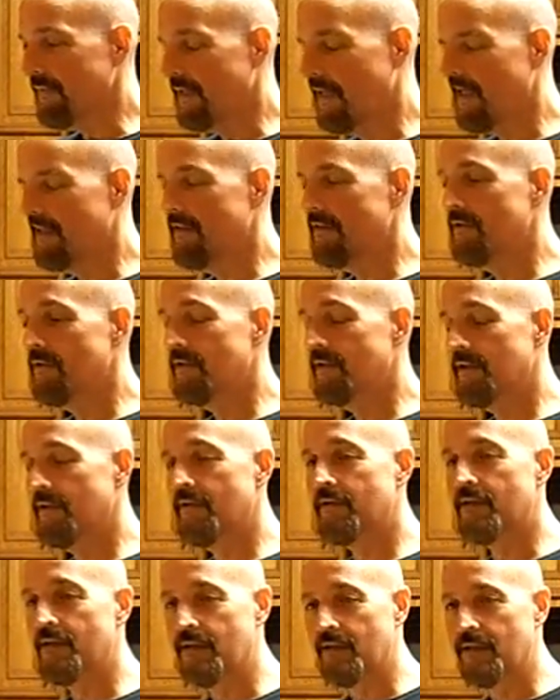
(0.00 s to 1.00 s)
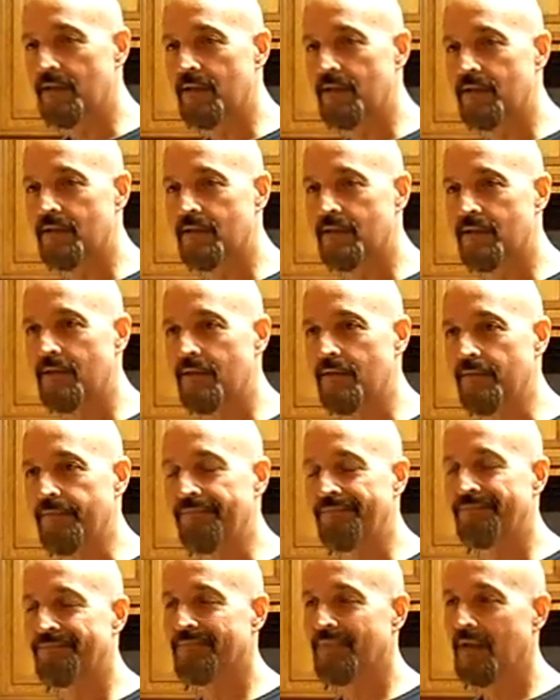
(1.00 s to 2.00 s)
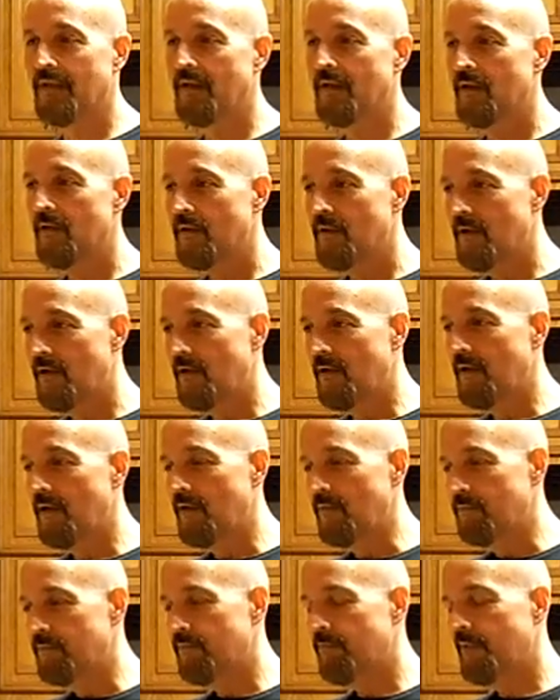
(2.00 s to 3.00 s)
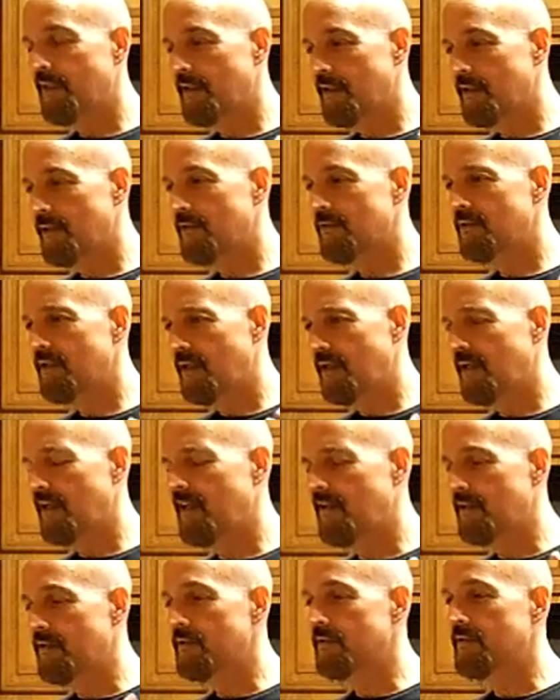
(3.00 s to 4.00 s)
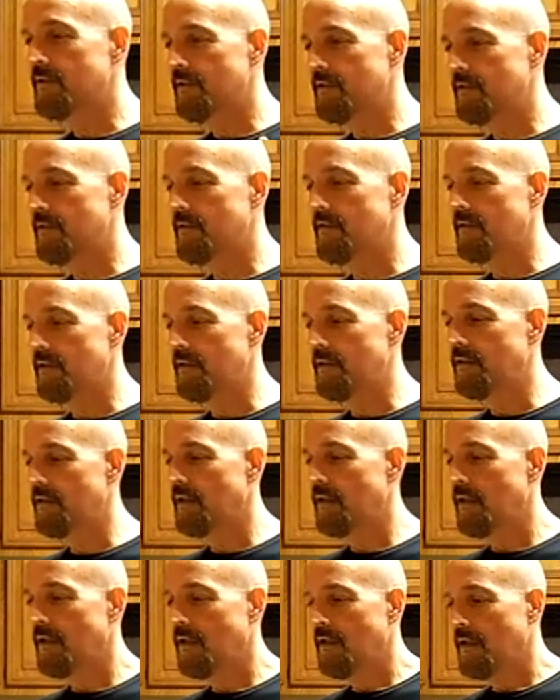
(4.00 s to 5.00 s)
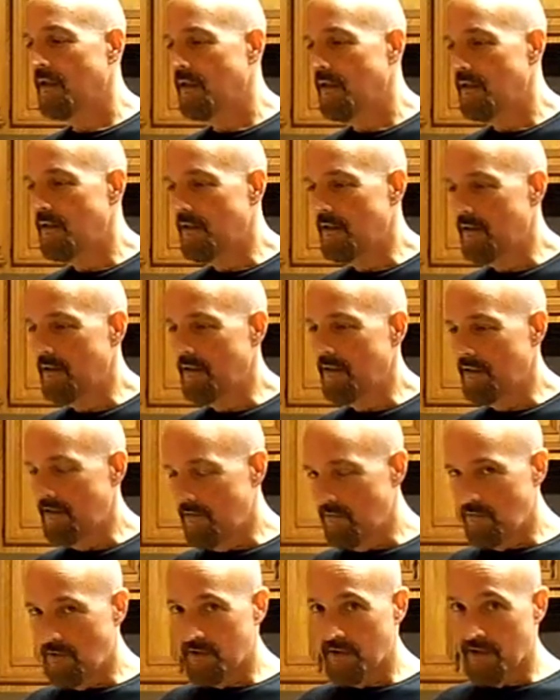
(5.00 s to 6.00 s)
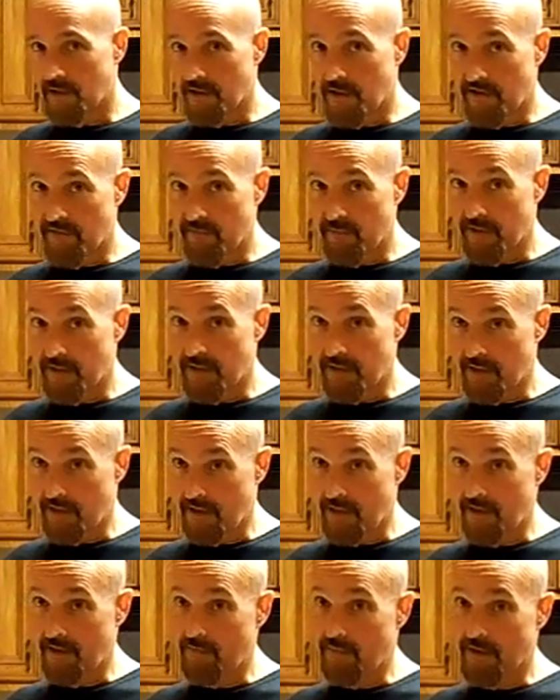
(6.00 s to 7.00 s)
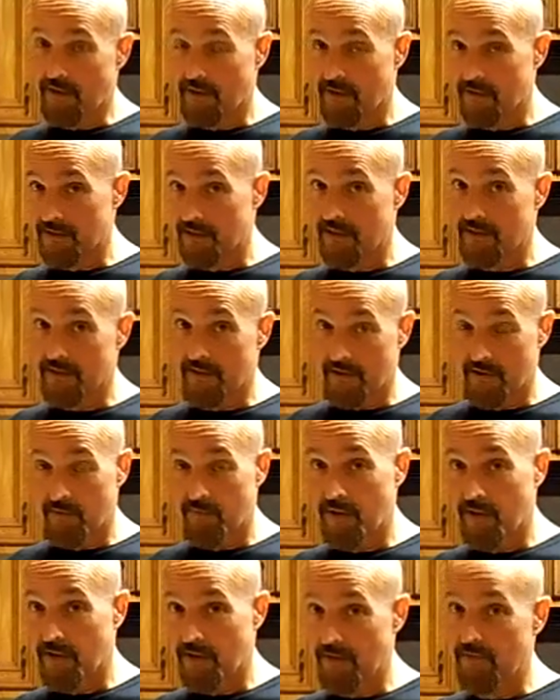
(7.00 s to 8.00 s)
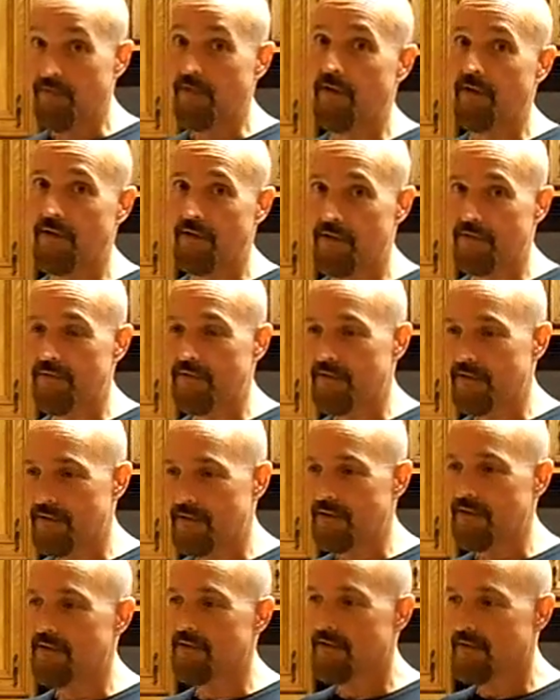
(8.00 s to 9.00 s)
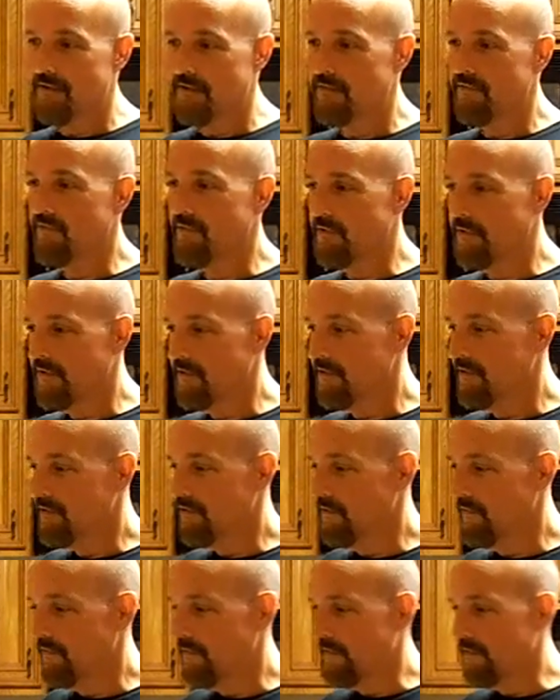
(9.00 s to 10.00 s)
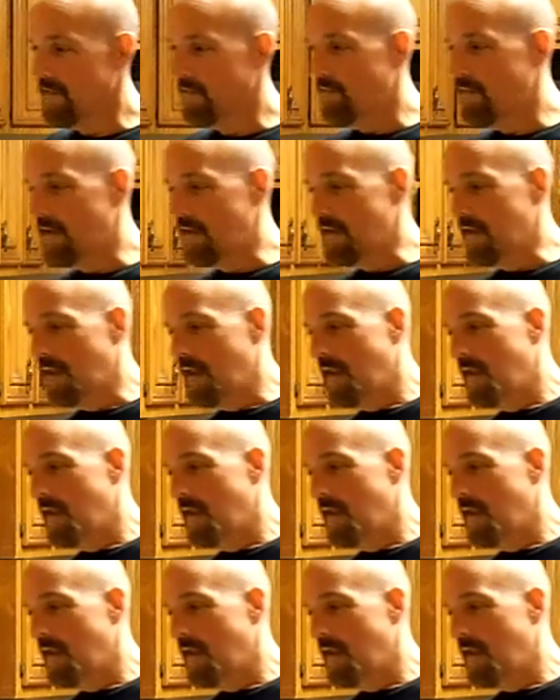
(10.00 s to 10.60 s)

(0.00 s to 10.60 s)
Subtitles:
the other thing is, alright, paleo diet, I understand all that. Eat what the cavemen ate because that's how your body evolved and it's good for you and so forth. But,